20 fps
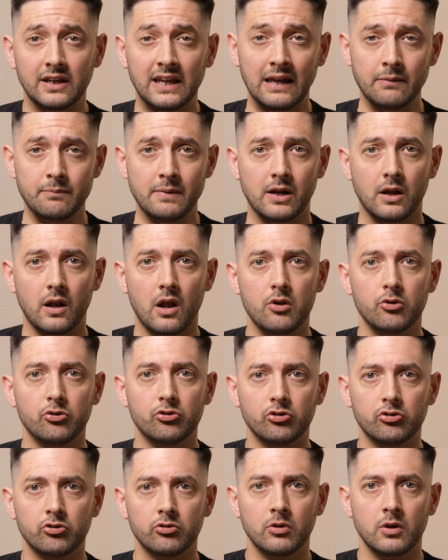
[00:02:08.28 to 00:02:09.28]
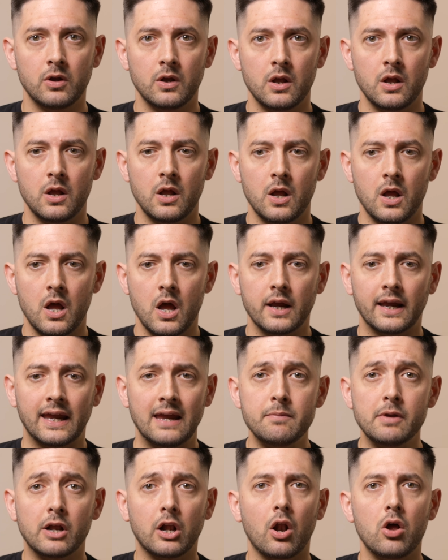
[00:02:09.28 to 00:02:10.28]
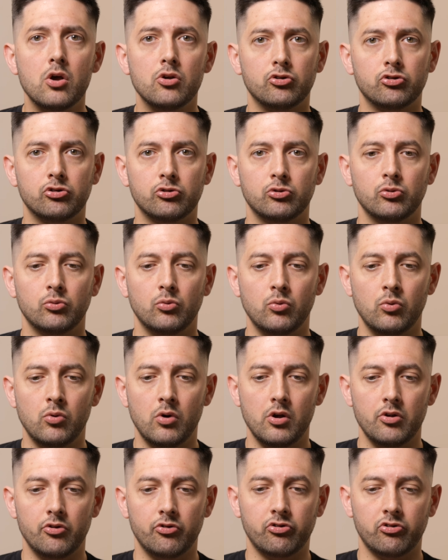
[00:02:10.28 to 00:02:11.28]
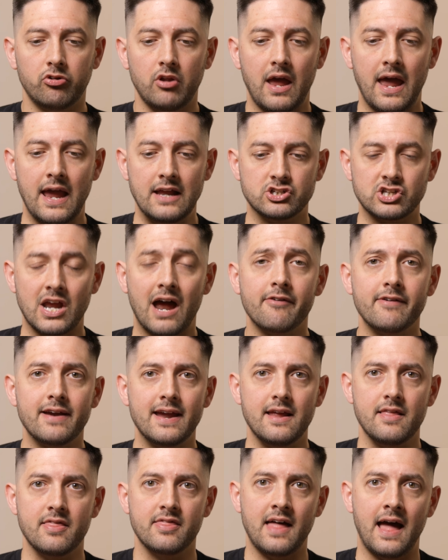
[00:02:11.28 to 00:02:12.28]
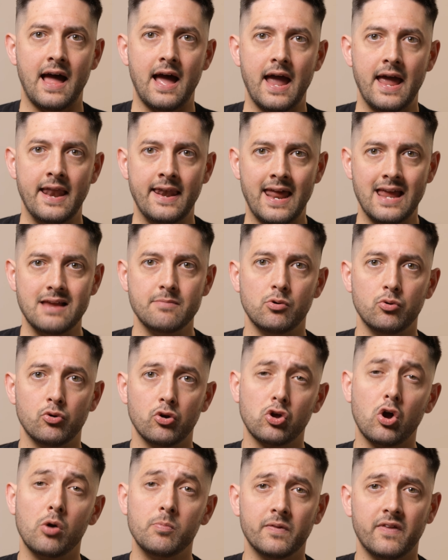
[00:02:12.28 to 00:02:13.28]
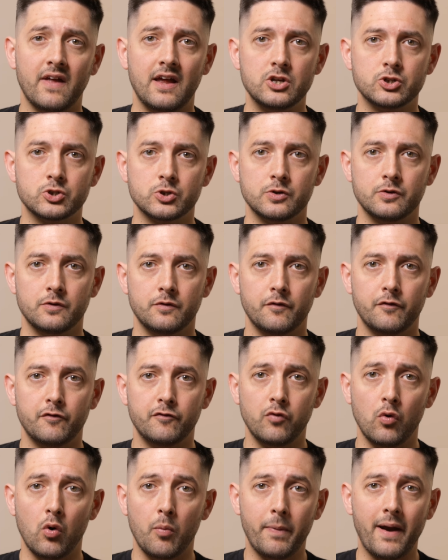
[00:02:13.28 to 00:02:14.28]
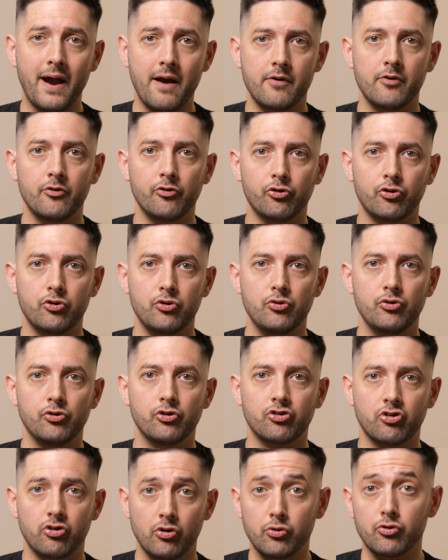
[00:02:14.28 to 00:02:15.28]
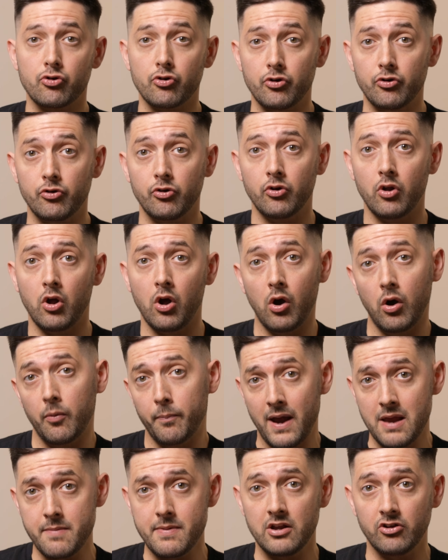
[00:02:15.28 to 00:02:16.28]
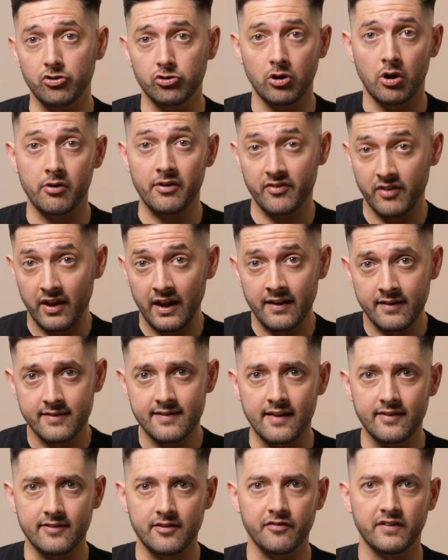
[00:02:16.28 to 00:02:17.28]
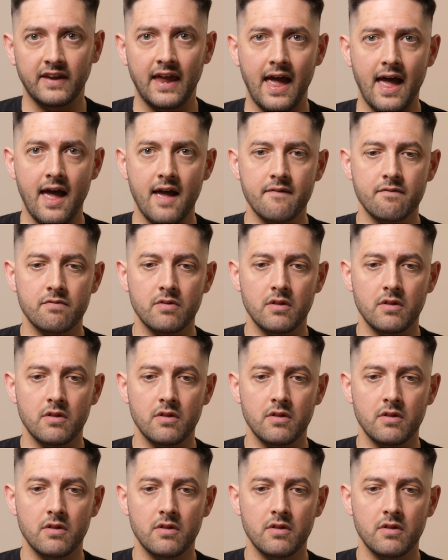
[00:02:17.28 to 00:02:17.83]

Keep Me Close. Keep Me Close was a charity that enabled accommodation for parents whose children or babies are in intensive care.